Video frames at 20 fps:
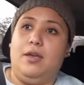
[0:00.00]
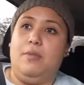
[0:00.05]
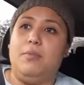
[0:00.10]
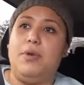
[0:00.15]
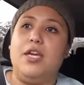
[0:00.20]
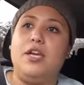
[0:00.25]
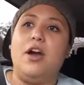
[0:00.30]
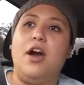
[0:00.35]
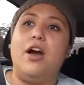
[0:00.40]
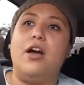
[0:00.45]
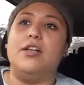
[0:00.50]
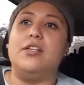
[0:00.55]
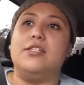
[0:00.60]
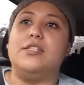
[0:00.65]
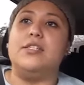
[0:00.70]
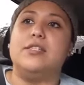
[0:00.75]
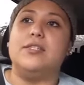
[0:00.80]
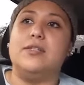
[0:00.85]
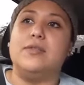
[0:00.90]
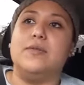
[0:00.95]

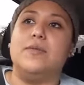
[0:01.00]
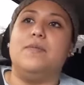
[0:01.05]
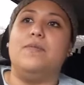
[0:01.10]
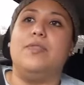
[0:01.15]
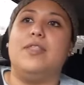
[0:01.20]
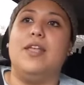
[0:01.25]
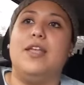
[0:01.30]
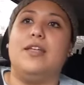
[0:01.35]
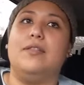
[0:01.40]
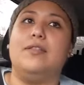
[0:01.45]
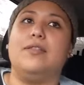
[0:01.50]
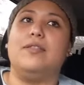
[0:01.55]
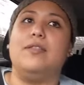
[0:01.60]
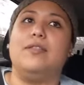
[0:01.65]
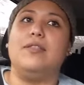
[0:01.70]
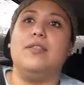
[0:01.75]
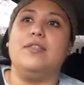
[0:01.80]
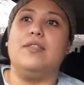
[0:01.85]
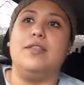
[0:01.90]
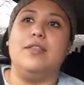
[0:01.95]
Because,
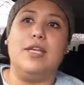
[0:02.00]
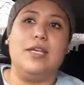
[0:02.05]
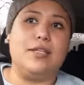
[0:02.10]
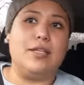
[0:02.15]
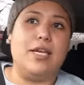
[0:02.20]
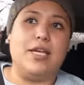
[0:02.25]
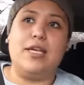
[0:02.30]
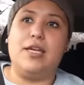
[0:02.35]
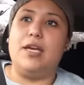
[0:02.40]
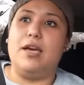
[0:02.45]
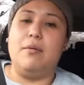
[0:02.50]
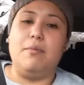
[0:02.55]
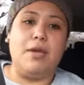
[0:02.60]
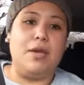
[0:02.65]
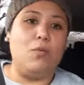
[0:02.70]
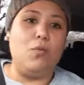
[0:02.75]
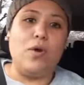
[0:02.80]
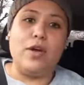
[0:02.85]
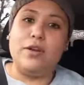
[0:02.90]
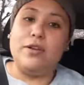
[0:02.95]
it, it, I
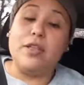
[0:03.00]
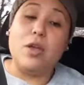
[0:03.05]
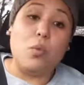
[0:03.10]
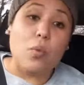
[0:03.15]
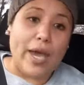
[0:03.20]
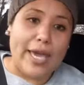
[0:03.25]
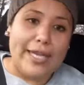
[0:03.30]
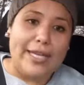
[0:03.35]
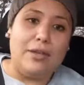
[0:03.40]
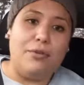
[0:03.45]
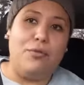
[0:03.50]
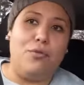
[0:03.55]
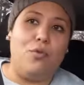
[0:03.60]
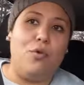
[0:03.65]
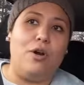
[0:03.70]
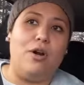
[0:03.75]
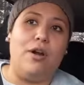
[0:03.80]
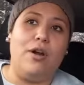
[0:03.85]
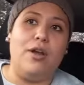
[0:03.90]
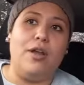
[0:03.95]
mean, what are they waiting
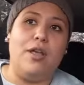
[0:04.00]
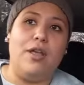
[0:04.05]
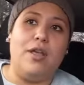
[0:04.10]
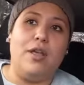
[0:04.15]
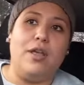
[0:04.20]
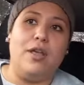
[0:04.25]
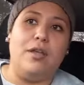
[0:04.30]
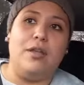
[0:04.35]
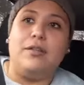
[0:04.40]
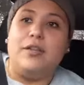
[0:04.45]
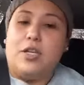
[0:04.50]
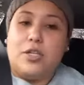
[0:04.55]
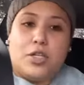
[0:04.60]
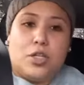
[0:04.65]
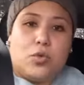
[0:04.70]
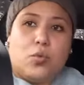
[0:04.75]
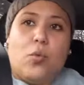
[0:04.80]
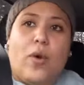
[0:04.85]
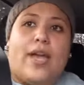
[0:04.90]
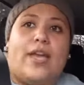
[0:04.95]
for? They're
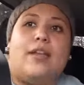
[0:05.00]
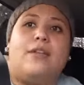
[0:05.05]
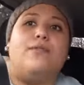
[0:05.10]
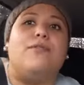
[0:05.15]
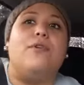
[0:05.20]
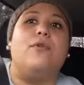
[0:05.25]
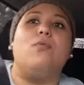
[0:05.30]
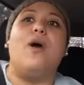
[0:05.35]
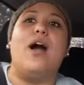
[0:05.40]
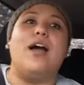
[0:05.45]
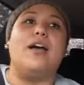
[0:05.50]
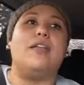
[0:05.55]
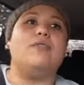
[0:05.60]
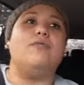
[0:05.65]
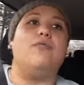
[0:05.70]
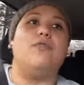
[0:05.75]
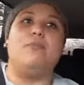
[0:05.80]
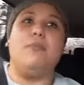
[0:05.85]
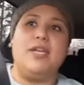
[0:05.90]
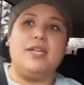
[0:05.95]
just waiting for what?
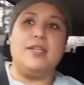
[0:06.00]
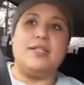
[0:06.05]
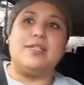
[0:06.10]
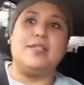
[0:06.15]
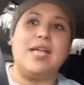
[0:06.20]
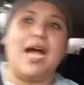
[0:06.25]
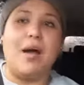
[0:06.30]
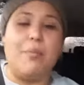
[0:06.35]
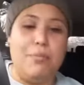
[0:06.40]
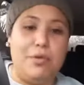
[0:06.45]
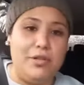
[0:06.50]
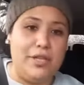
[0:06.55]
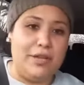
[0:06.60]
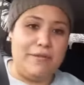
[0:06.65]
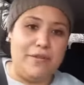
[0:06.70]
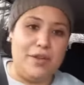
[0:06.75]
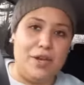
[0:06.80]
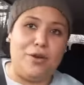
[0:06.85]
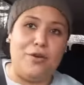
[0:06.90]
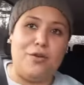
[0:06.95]
For me to stop
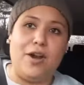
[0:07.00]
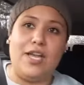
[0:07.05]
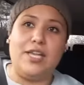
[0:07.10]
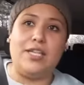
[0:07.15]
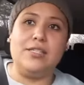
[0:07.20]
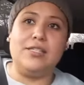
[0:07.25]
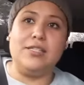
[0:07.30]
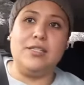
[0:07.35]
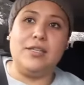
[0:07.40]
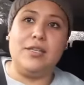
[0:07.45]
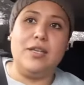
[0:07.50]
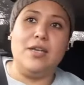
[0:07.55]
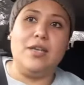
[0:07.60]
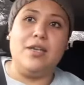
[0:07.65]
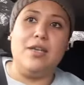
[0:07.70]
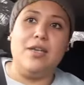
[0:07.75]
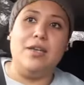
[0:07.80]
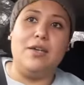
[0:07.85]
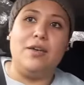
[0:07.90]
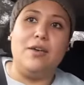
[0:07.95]
believing Christ?
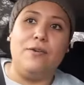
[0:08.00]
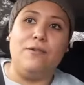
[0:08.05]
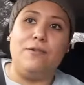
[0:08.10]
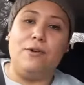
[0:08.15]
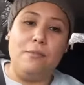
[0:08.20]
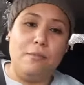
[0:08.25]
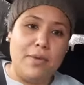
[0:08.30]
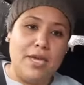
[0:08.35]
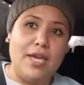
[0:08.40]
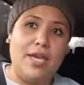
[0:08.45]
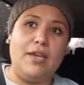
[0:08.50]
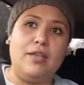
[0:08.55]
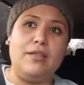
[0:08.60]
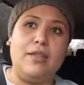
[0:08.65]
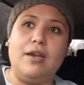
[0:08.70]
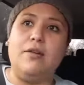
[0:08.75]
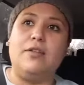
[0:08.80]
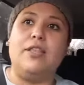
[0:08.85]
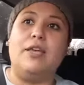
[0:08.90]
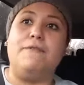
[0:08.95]
For me,
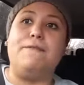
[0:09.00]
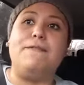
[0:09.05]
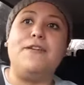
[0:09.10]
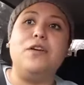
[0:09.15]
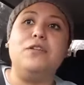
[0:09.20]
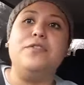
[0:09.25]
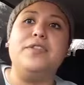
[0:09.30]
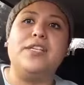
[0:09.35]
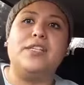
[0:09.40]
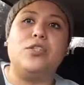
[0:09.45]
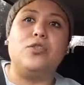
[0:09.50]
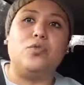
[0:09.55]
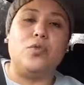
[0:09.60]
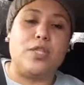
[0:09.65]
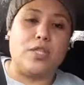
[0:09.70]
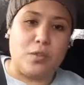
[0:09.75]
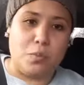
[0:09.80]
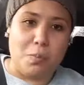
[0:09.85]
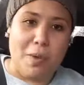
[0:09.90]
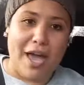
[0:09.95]
they feel
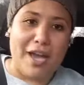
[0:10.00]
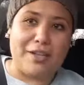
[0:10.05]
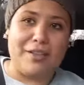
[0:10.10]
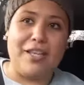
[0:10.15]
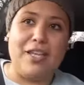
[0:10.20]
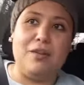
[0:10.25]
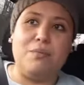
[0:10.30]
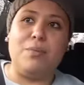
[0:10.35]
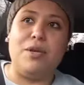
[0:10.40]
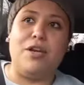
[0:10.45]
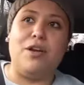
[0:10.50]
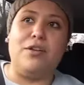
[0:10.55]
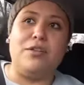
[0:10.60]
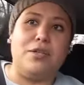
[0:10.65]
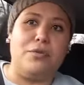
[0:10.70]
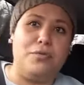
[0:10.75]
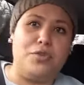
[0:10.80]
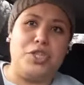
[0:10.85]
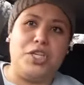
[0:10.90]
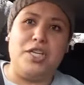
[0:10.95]
disrespected
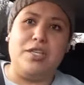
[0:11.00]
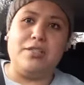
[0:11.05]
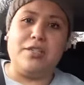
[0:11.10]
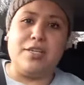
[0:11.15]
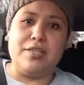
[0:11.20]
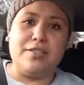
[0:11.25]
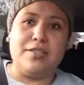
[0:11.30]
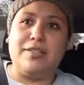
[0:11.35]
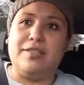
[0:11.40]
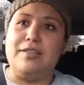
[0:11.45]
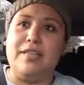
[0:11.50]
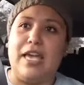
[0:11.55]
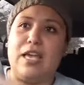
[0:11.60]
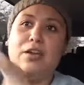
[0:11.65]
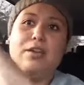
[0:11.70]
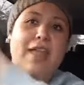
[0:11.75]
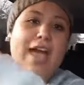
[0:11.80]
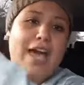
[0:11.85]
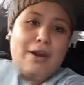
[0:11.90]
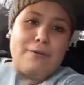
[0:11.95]
because of Jesus.
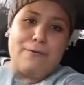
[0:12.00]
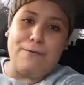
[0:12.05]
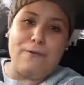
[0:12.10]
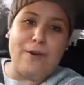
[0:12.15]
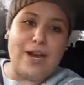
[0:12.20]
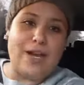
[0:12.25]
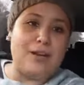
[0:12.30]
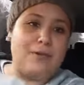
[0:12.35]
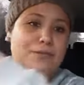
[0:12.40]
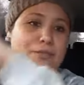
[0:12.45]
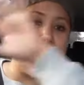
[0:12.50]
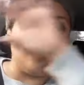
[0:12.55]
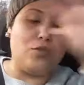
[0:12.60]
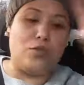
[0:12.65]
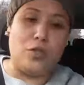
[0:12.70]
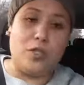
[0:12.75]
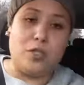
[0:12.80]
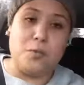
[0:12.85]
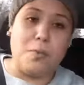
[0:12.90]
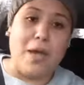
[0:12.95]
They're not afraid of
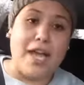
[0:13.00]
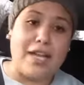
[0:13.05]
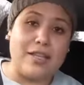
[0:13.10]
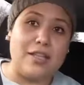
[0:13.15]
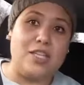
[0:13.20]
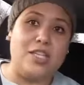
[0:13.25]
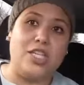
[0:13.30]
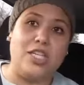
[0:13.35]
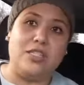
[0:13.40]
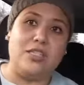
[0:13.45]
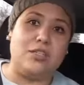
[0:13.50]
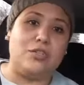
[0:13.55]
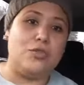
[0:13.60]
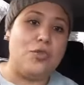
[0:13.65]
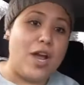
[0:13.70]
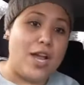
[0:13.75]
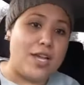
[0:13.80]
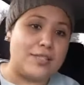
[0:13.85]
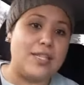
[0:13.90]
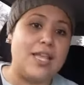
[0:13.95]
disrespecting Jesus
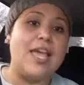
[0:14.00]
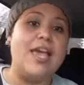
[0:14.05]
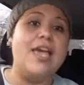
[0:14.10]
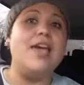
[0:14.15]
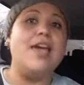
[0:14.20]
Christ.